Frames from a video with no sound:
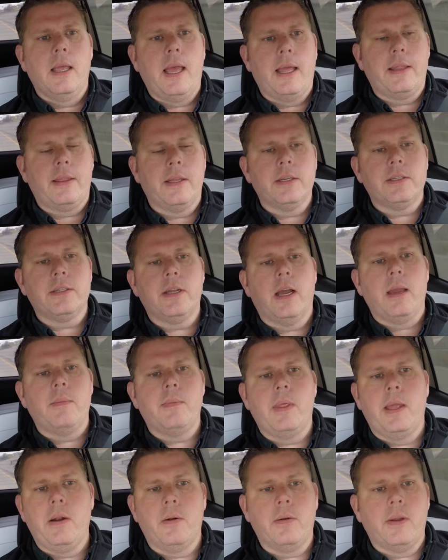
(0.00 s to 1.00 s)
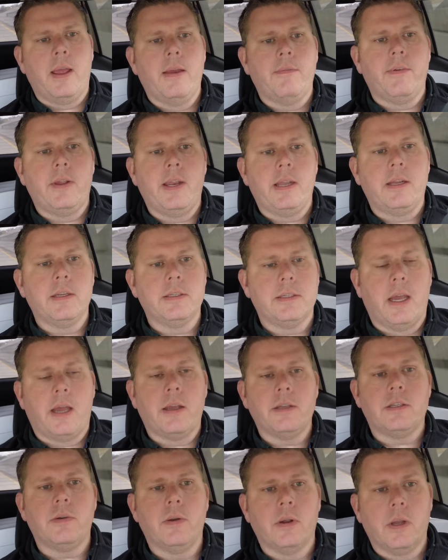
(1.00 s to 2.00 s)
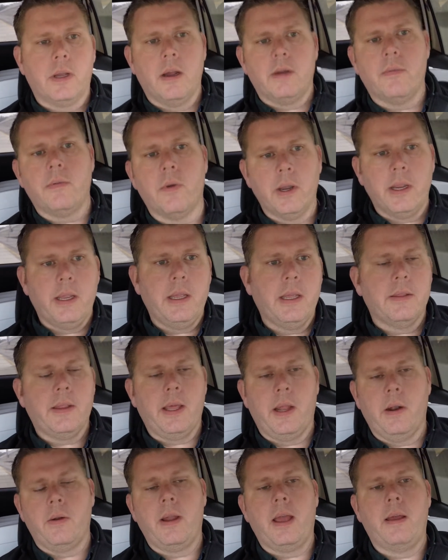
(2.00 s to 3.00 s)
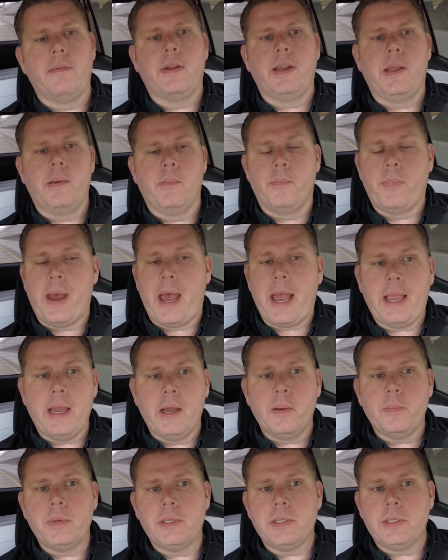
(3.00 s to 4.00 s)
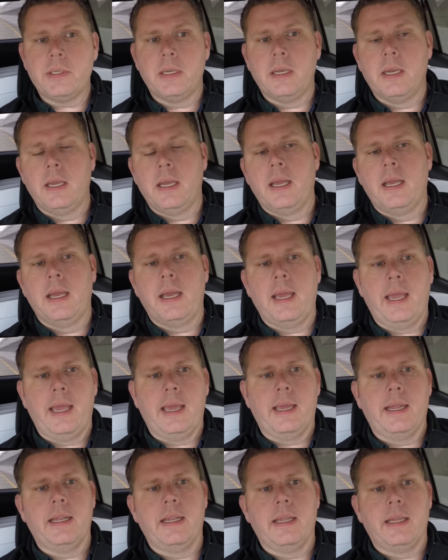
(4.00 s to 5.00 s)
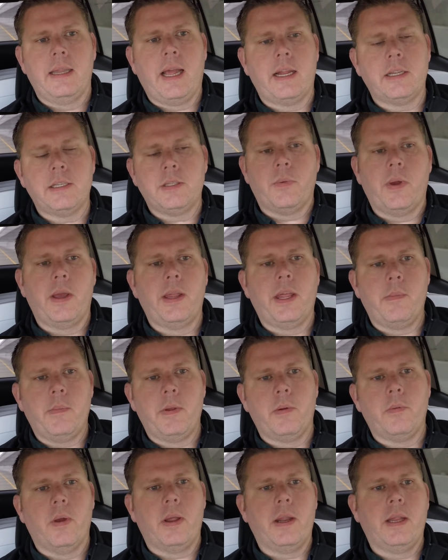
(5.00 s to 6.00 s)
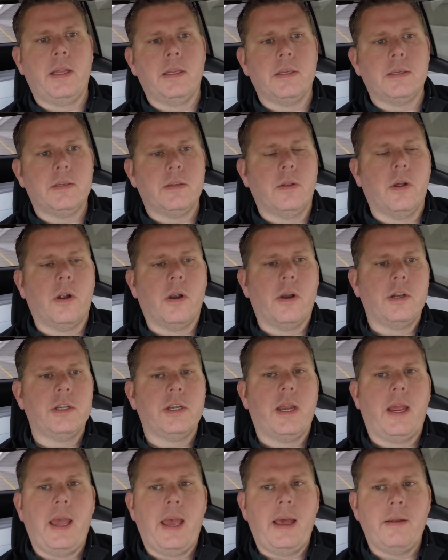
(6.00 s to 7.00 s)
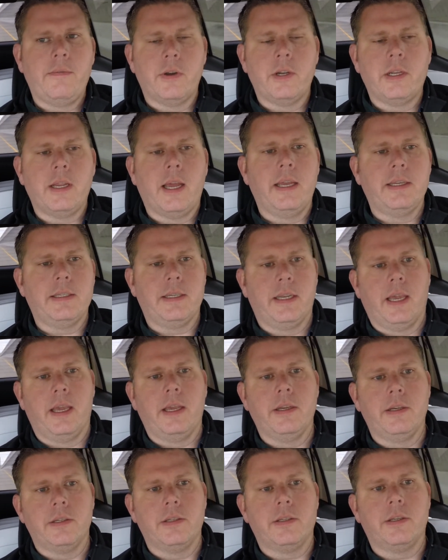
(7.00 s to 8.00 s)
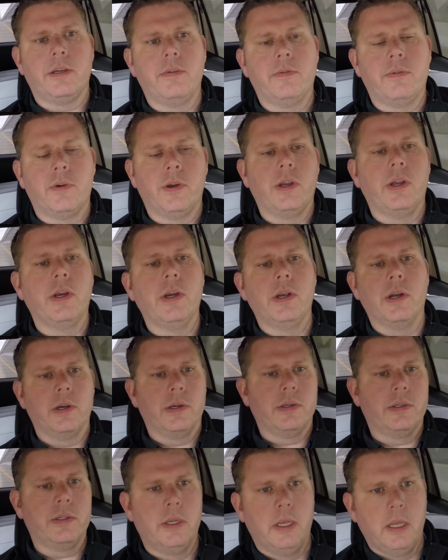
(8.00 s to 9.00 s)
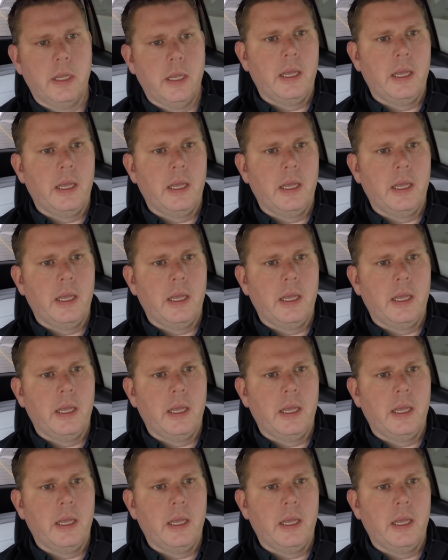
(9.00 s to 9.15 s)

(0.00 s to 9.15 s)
At this time, they don't have any disaster recovery, they don't have any backups, and that's the way they've been running this large advertising agency for years.